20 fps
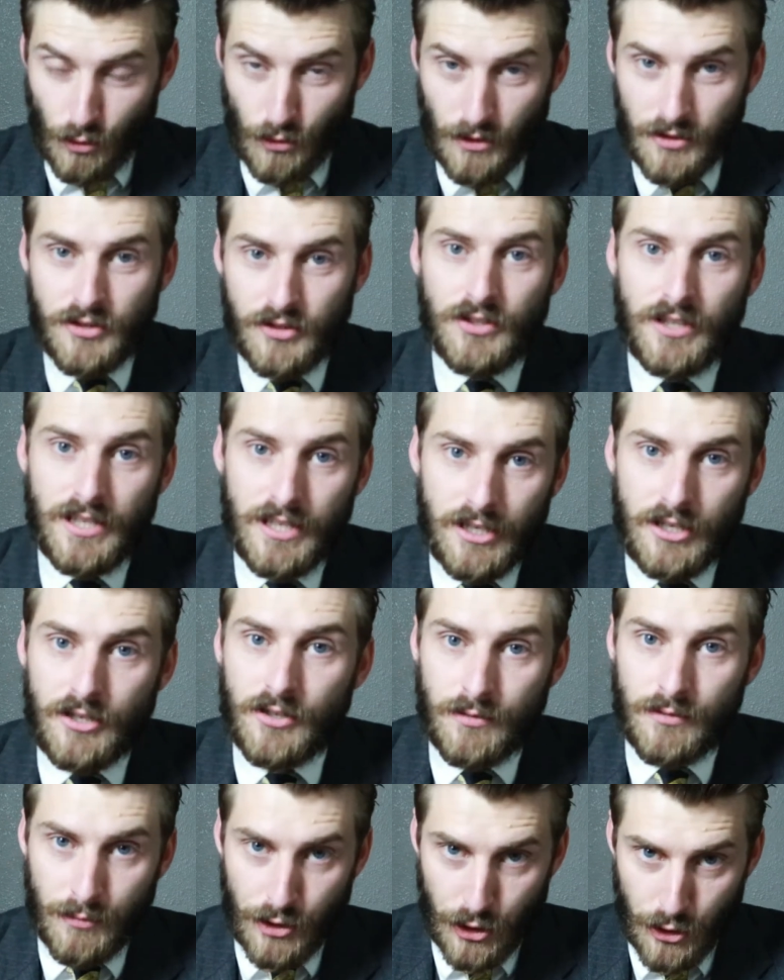course, the
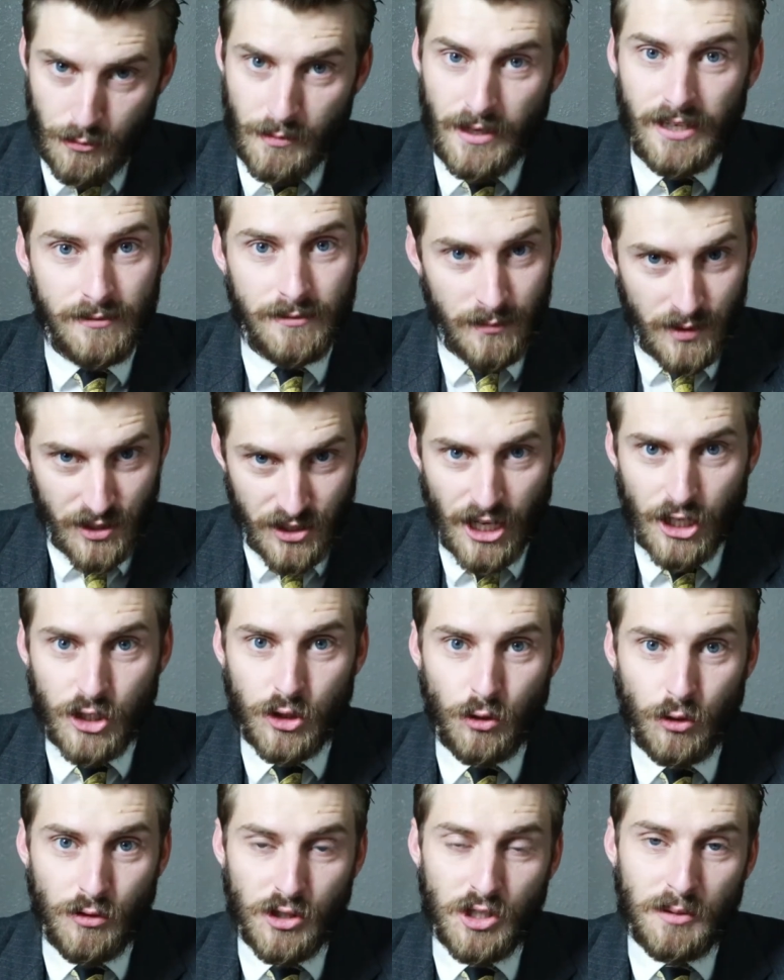human
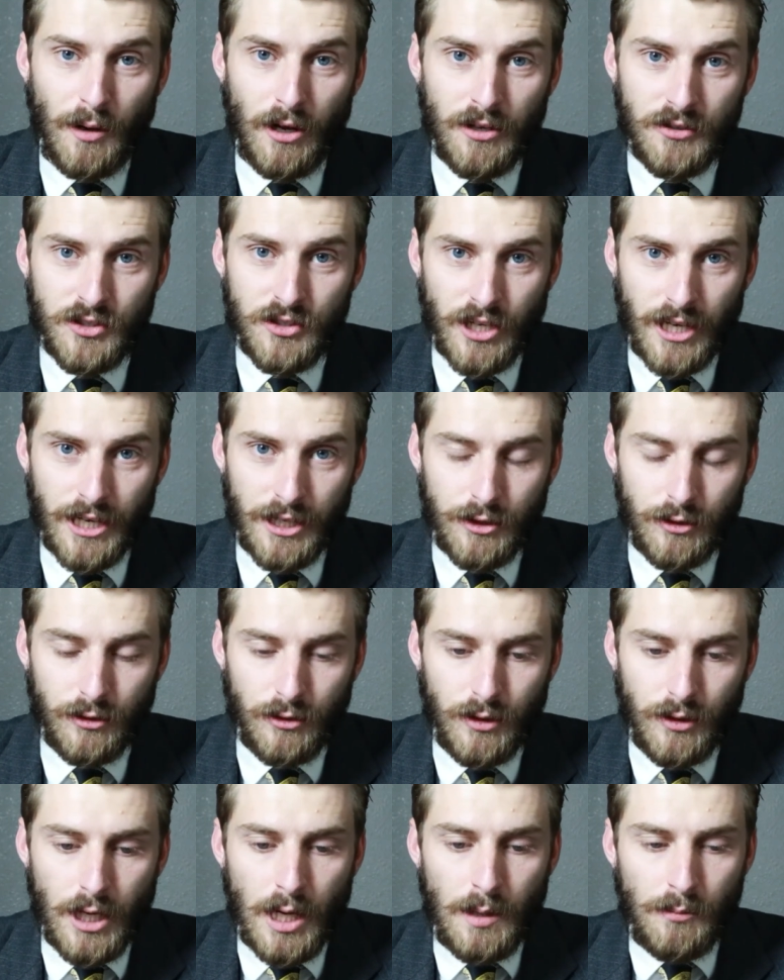sexual response
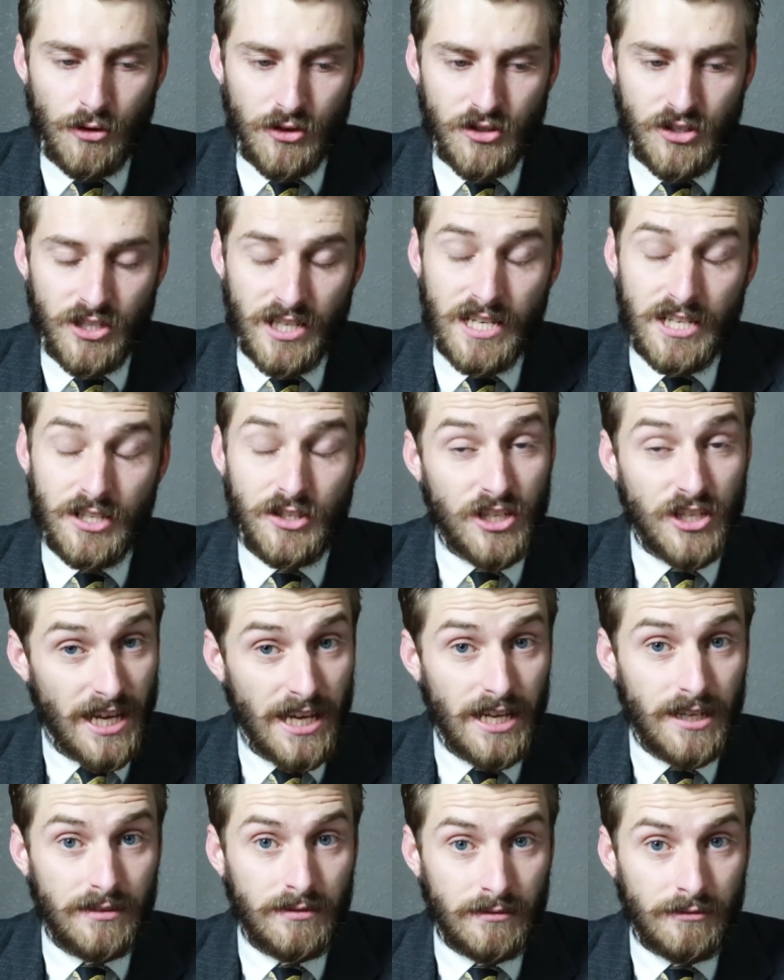cycle proceeds
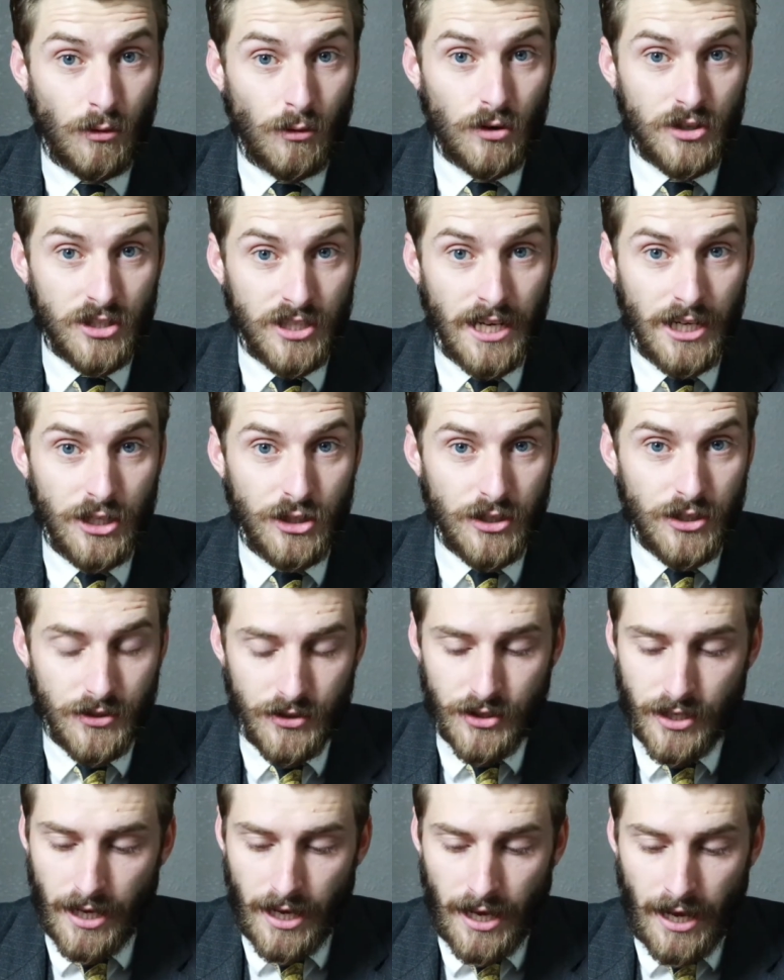in 4
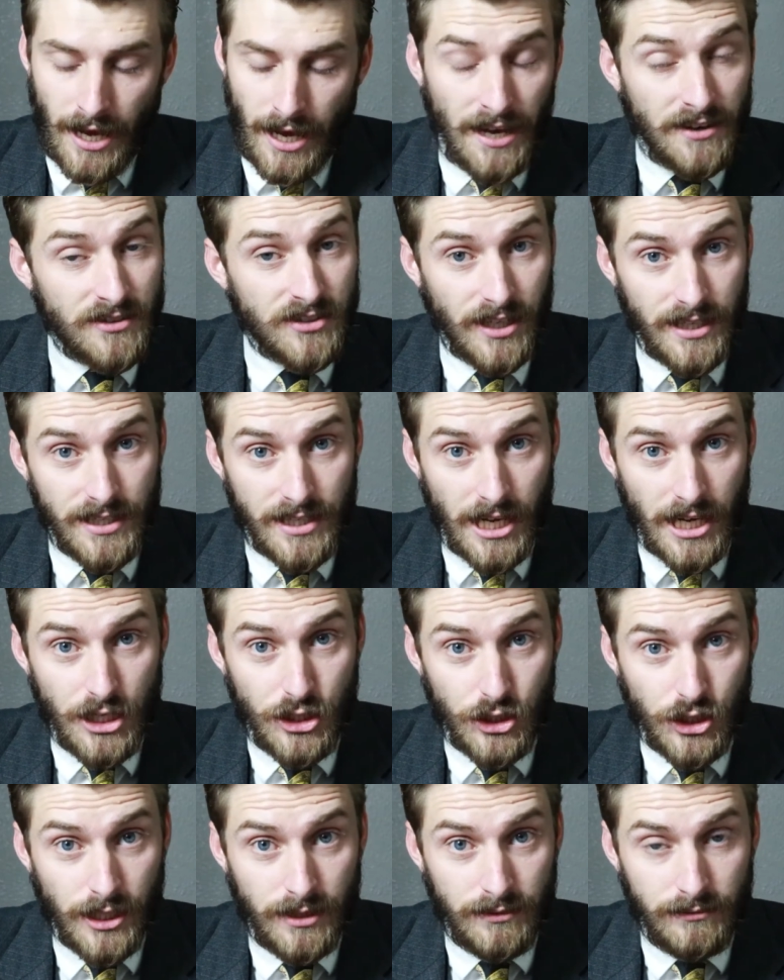stages:
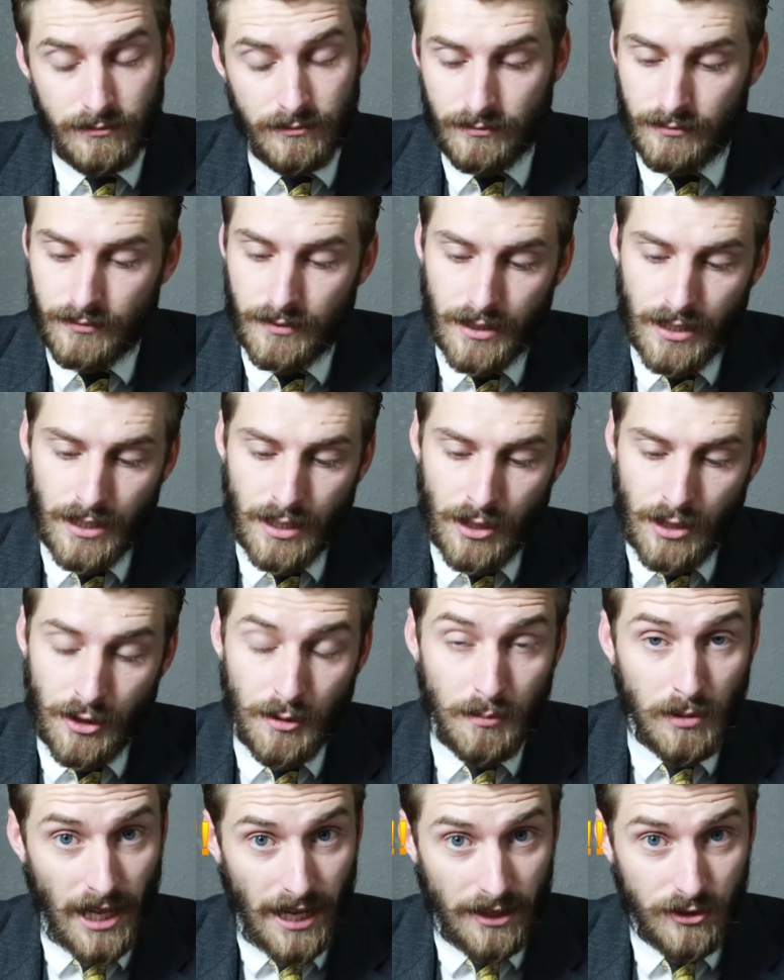excitation, the
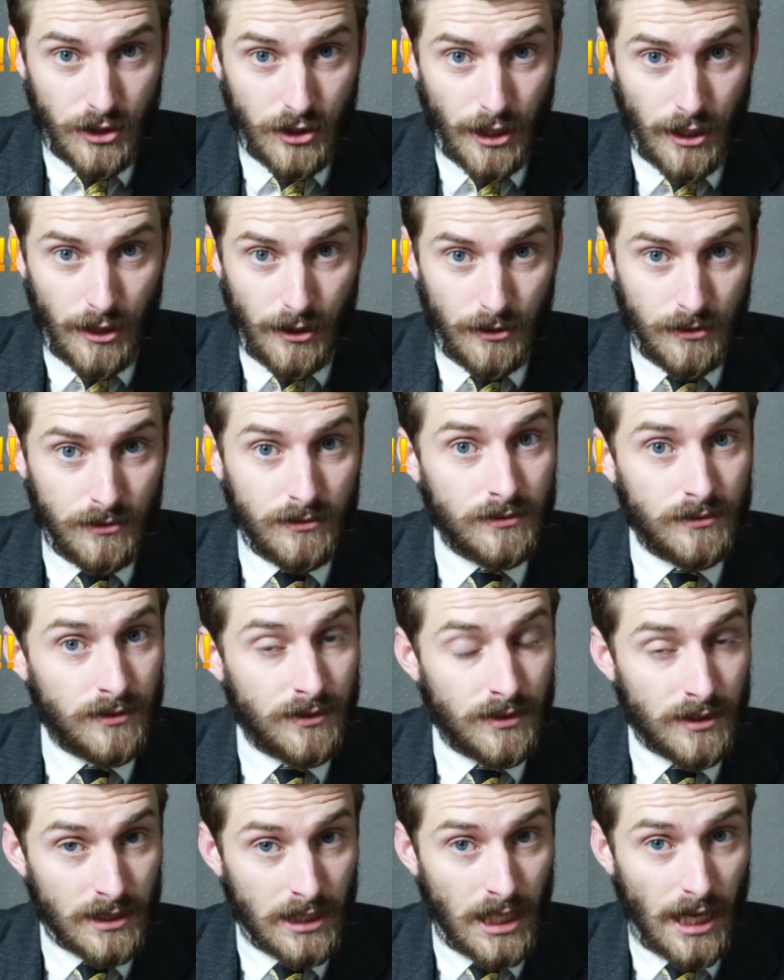plateau,
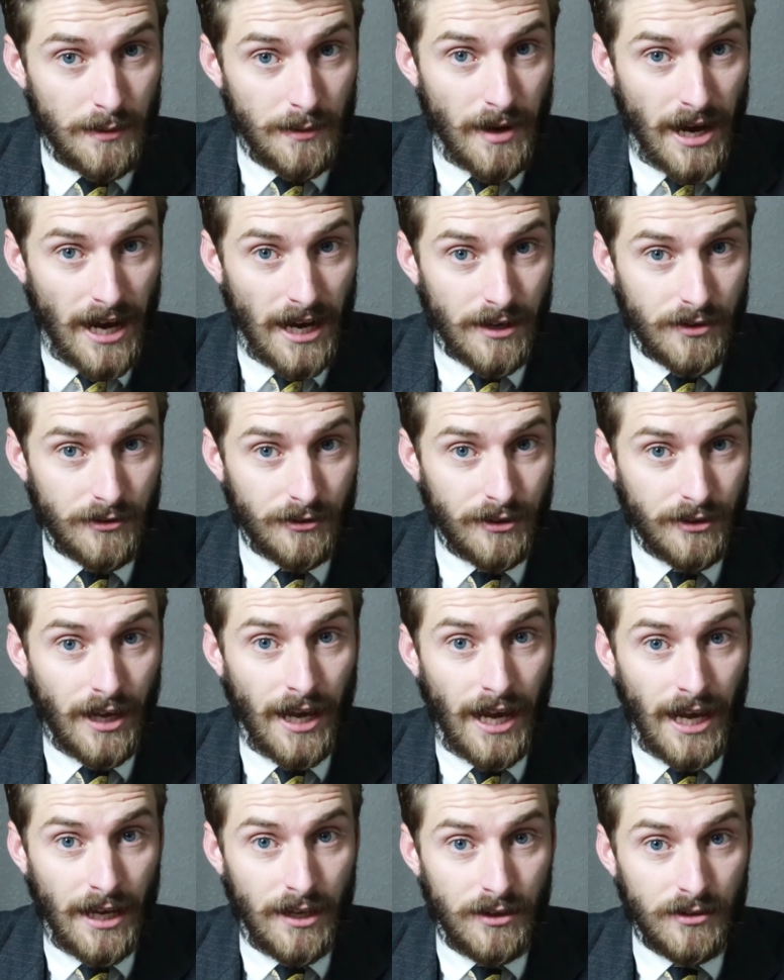climax,
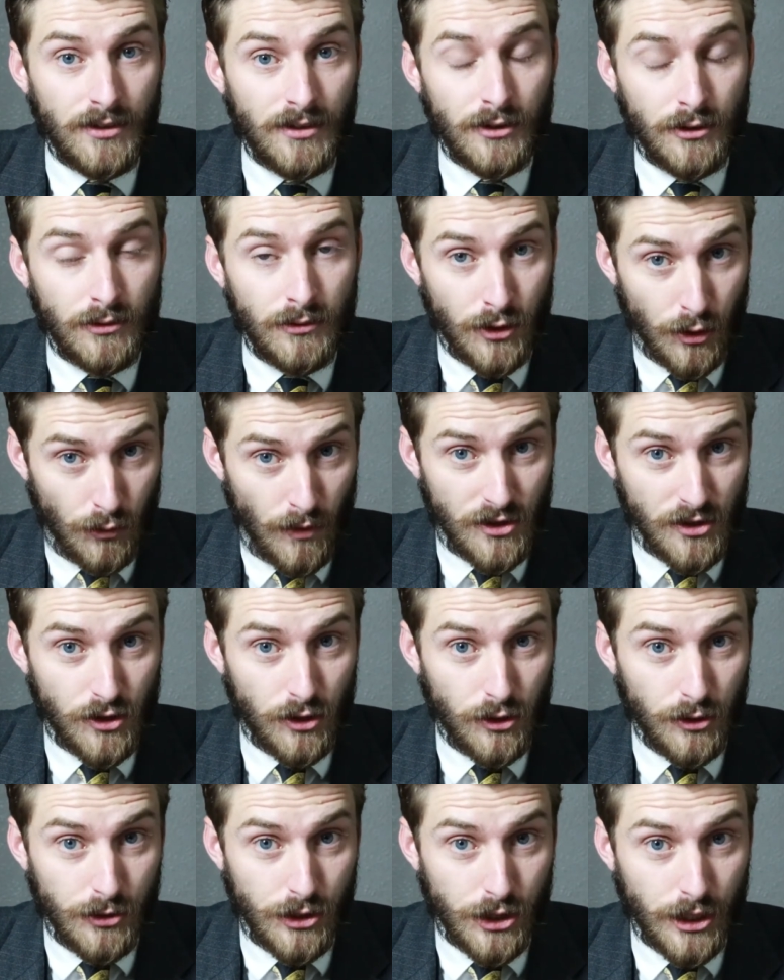and the
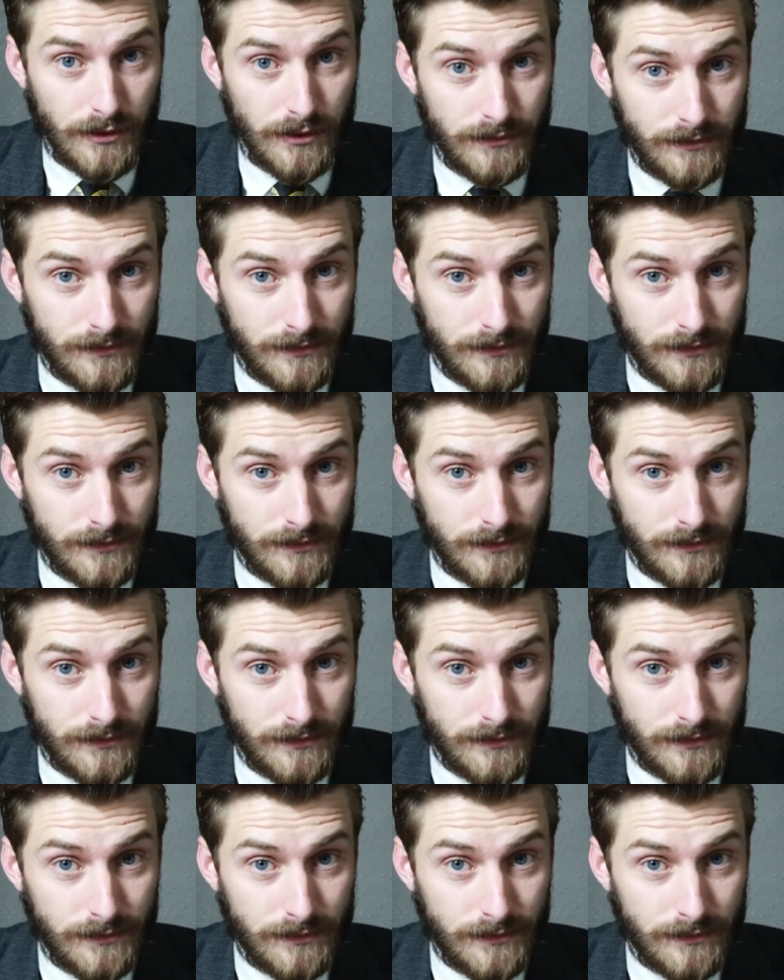resolution.